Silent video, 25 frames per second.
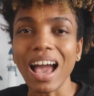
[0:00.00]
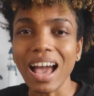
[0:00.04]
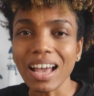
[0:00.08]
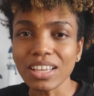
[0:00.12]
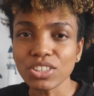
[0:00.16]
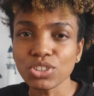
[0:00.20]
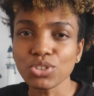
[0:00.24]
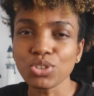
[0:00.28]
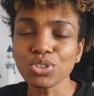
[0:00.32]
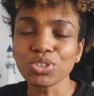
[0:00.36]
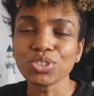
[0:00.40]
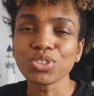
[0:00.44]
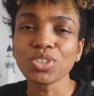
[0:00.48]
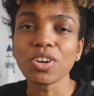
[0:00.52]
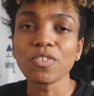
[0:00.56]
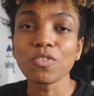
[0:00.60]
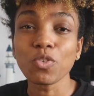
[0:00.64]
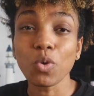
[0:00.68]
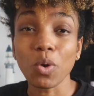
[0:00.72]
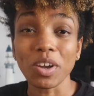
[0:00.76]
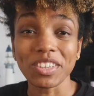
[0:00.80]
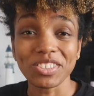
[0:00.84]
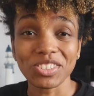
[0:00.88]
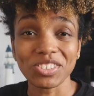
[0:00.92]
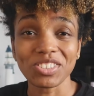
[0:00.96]
Ask
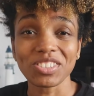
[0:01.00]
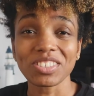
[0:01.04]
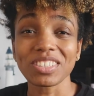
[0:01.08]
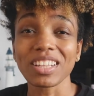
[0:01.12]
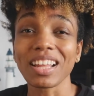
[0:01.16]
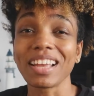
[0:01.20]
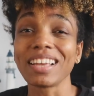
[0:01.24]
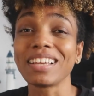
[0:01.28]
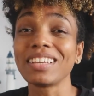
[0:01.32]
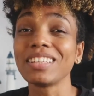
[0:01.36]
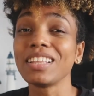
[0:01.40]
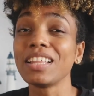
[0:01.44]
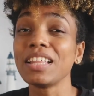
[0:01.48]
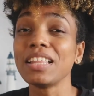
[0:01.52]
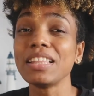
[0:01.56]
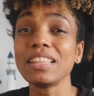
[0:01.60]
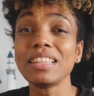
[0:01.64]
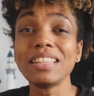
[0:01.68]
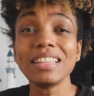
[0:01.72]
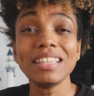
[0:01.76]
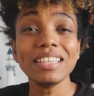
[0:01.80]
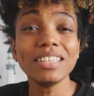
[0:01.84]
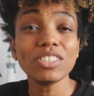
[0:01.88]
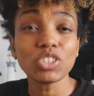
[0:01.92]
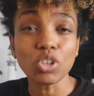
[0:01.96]
yourself questions like,
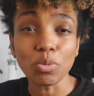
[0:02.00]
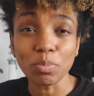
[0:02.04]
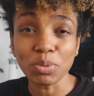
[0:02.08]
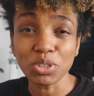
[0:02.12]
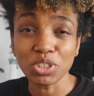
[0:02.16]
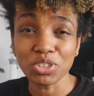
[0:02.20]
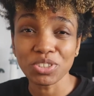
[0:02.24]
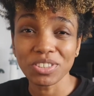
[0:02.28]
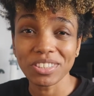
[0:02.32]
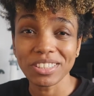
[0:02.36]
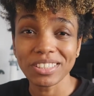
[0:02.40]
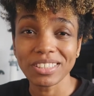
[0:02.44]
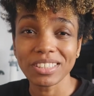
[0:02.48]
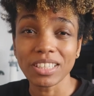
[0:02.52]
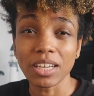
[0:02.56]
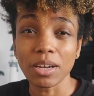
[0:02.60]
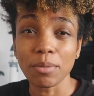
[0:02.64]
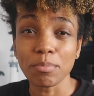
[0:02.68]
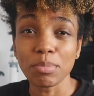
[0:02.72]
these opportunities